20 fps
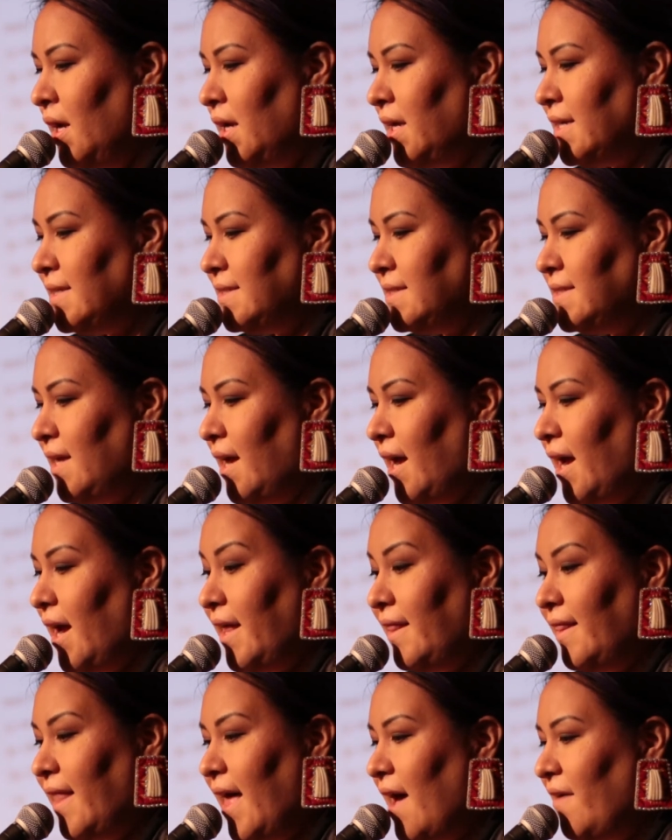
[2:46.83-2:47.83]
'Cause
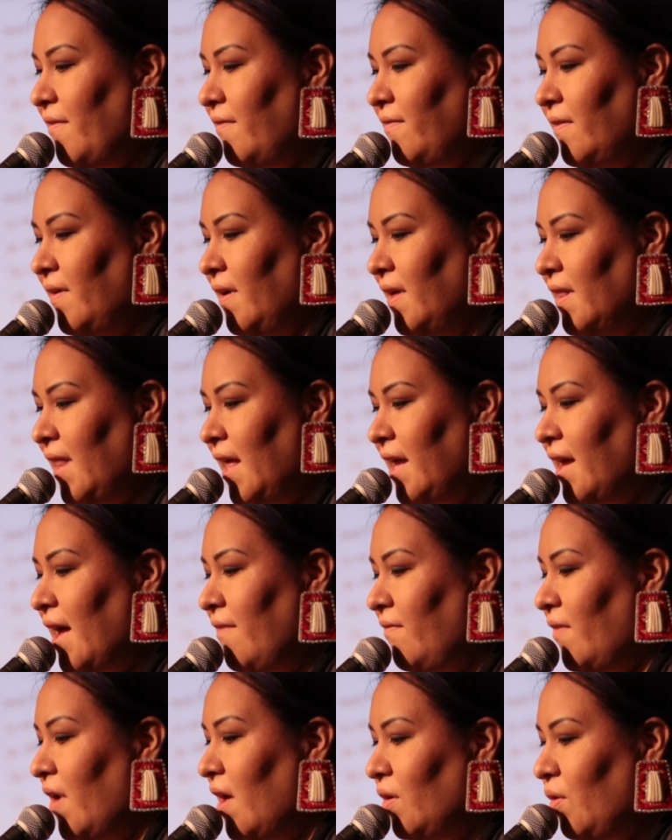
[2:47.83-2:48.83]
I laugh like
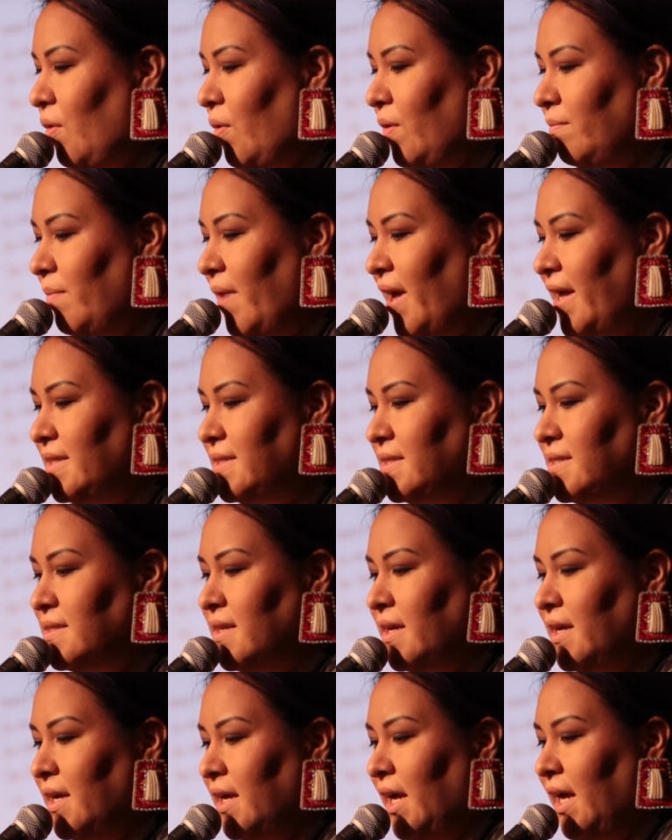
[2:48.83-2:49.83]
I've got gold mines
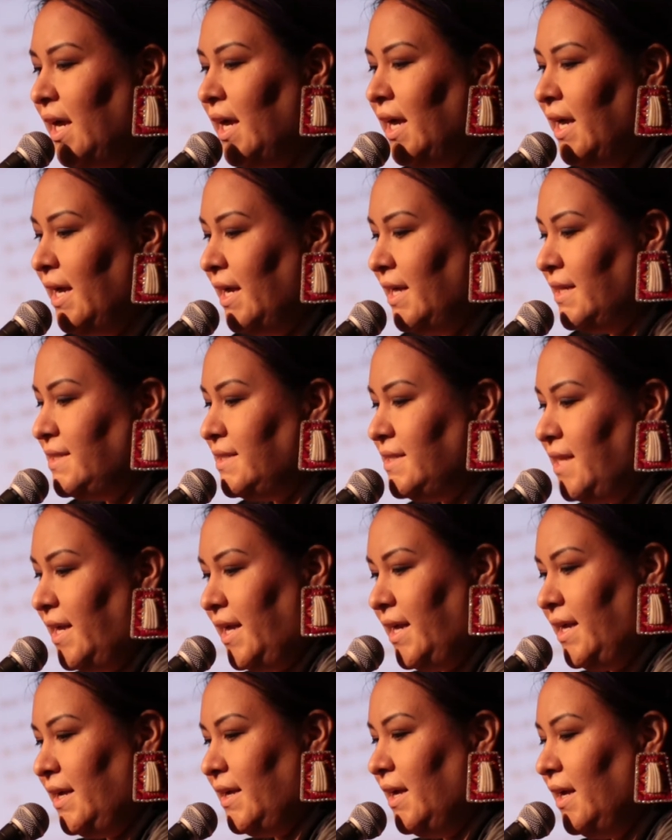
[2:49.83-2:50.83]

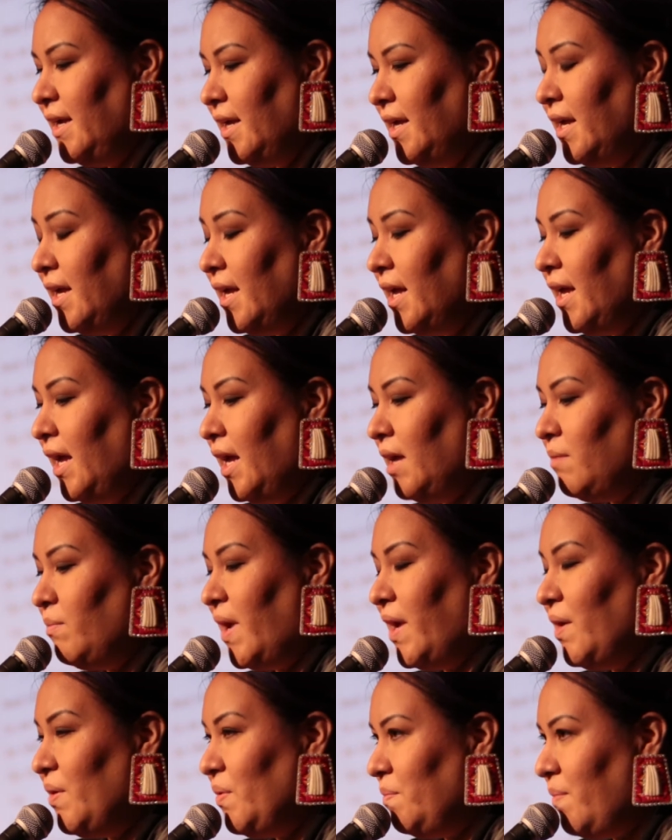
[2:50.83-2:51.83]
digging in
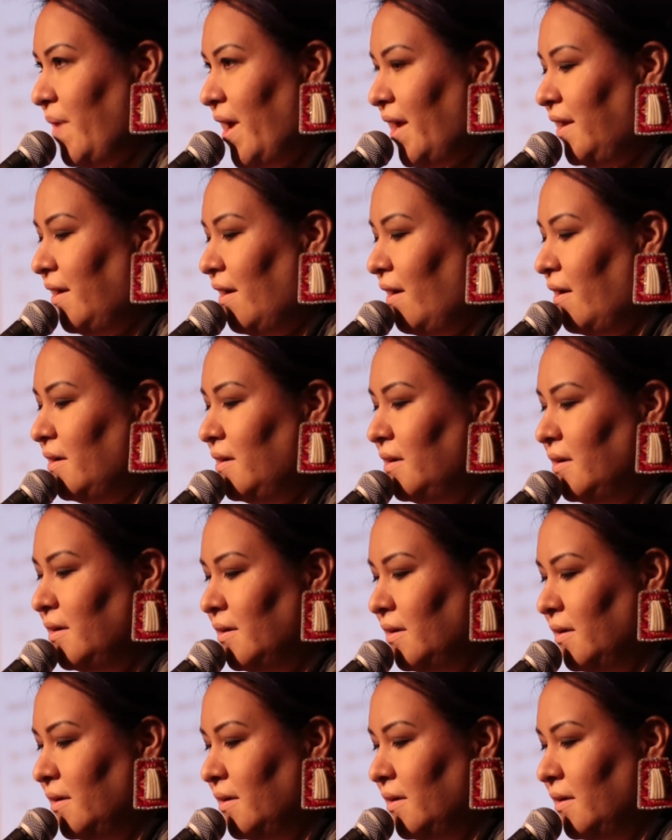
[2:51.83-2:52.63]
my own backyard.